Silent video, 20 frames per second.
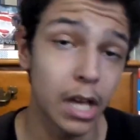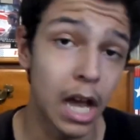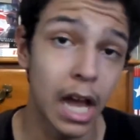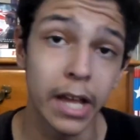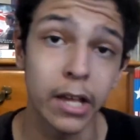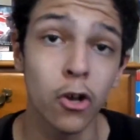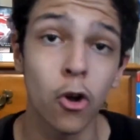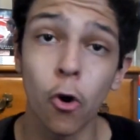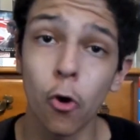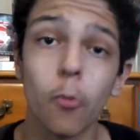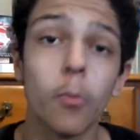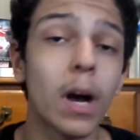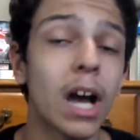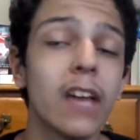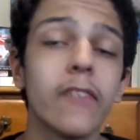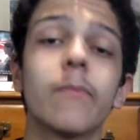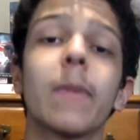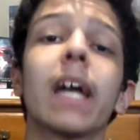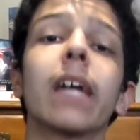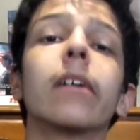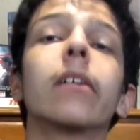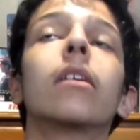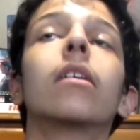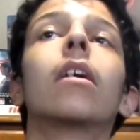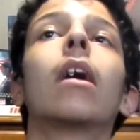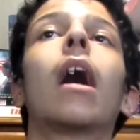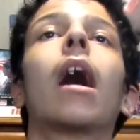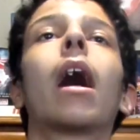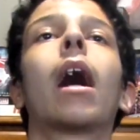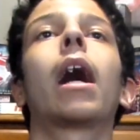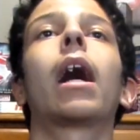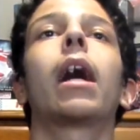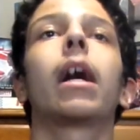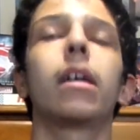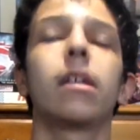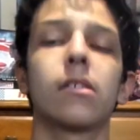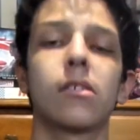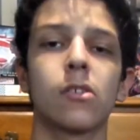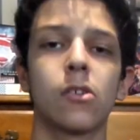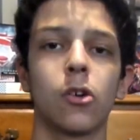I have my
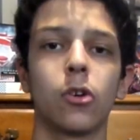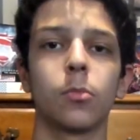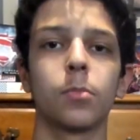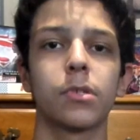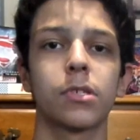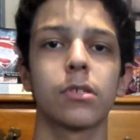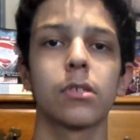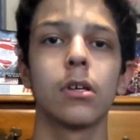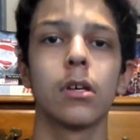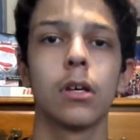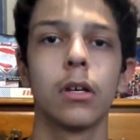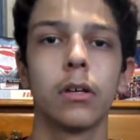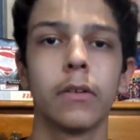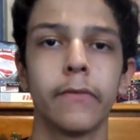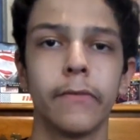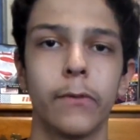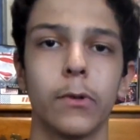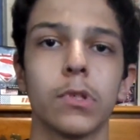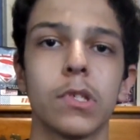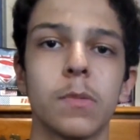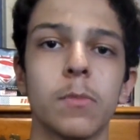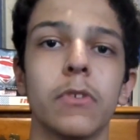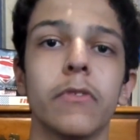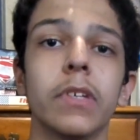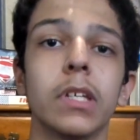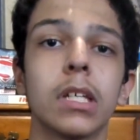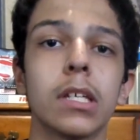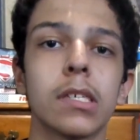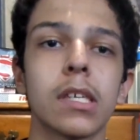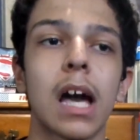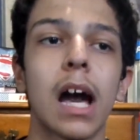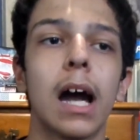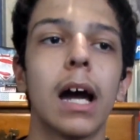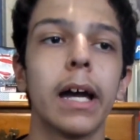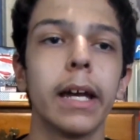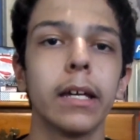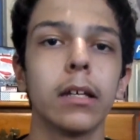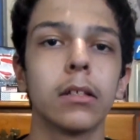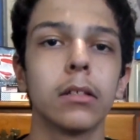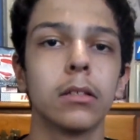highest hopes for this movie, because
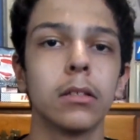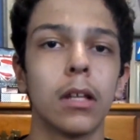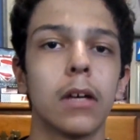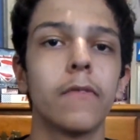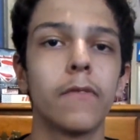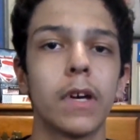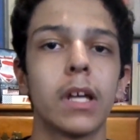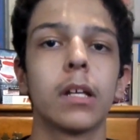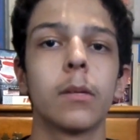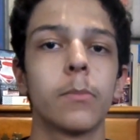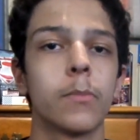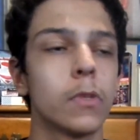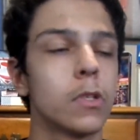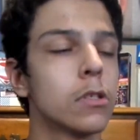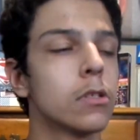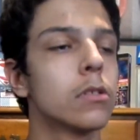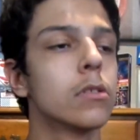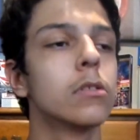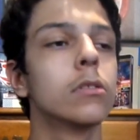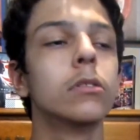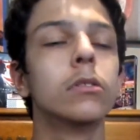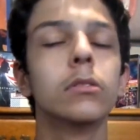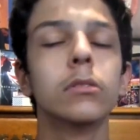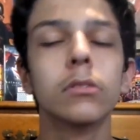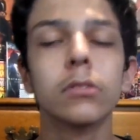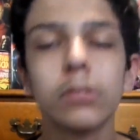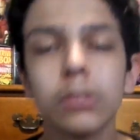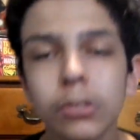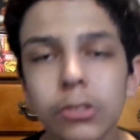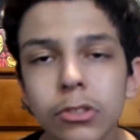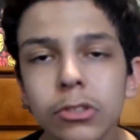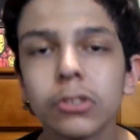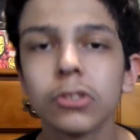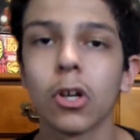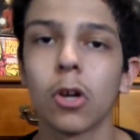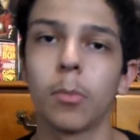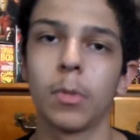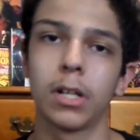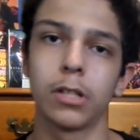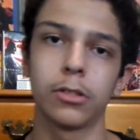I love Venom
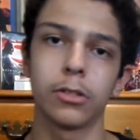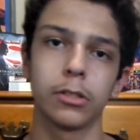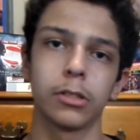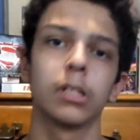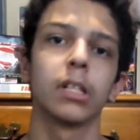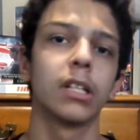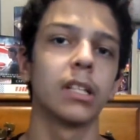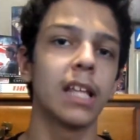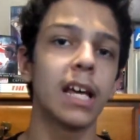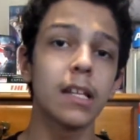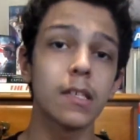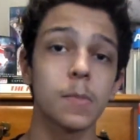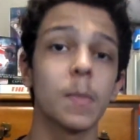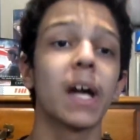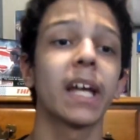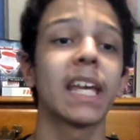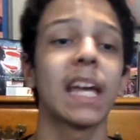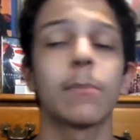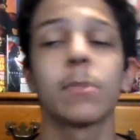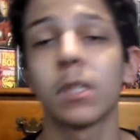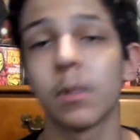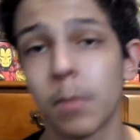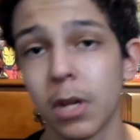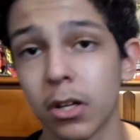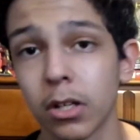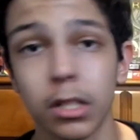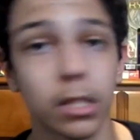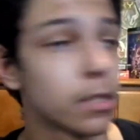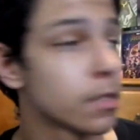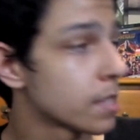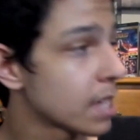so much. That is my Captain America.